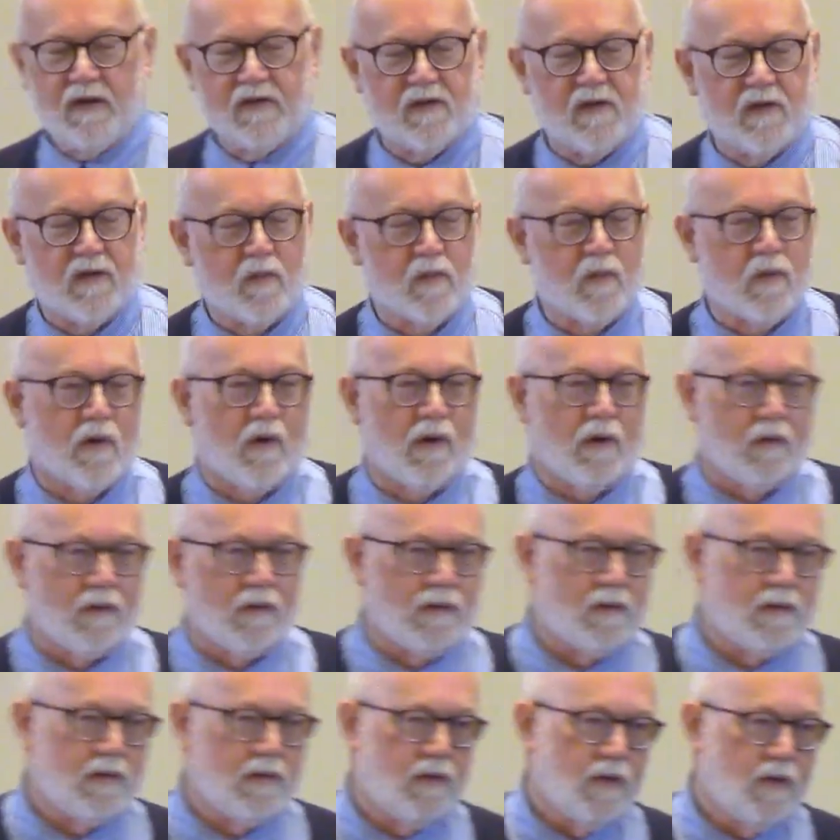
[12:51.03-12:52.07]
of the world.
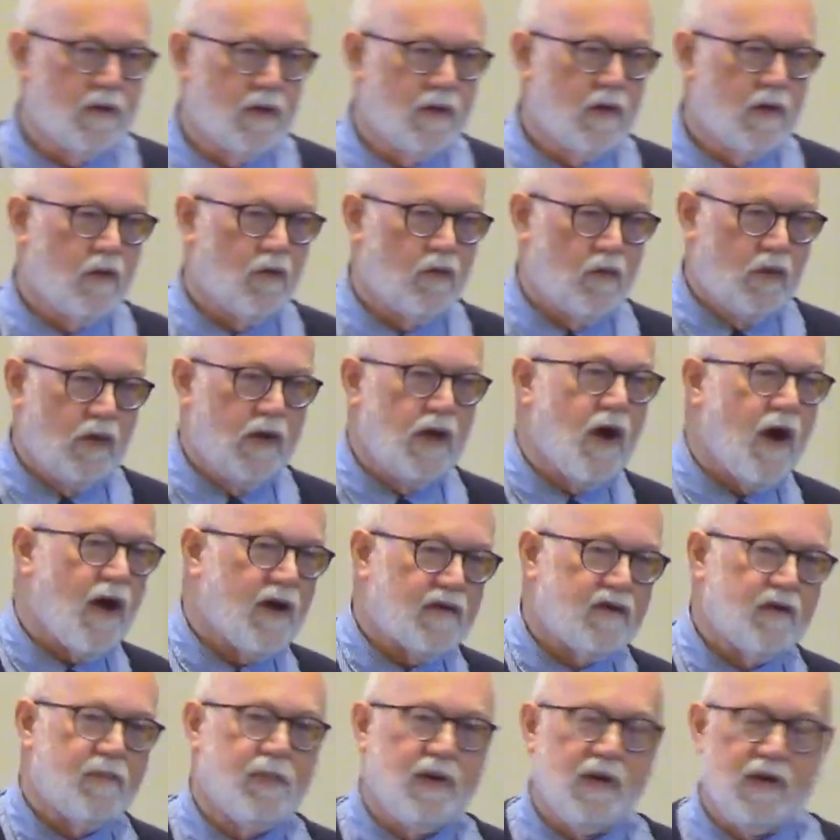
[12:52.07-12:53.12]
We ought
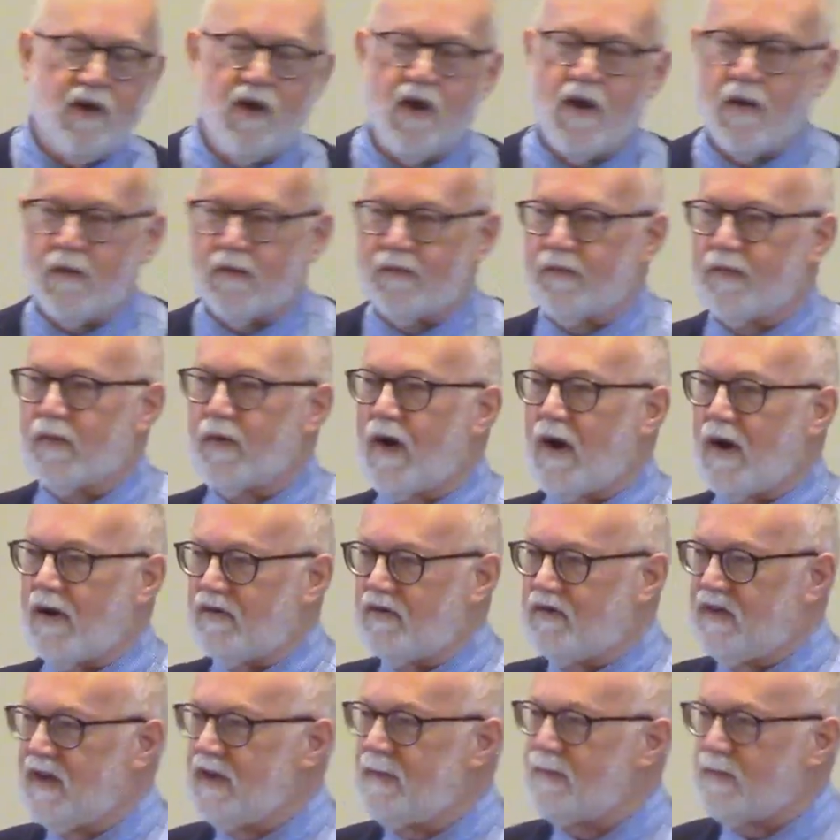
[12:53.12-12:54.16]
to be known for our
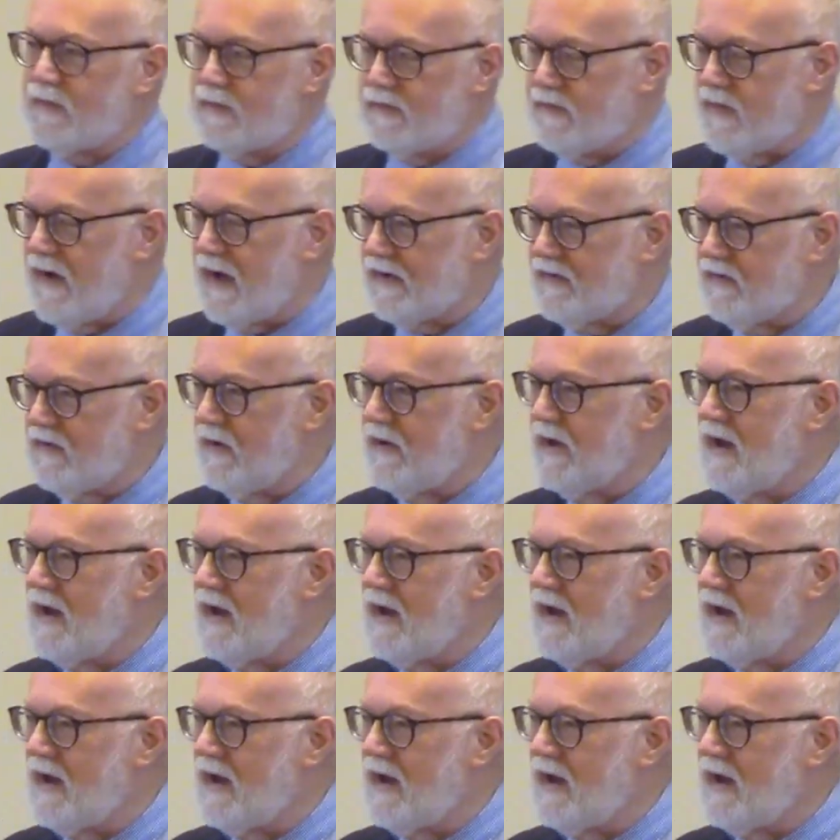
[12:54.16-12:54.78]
deep affection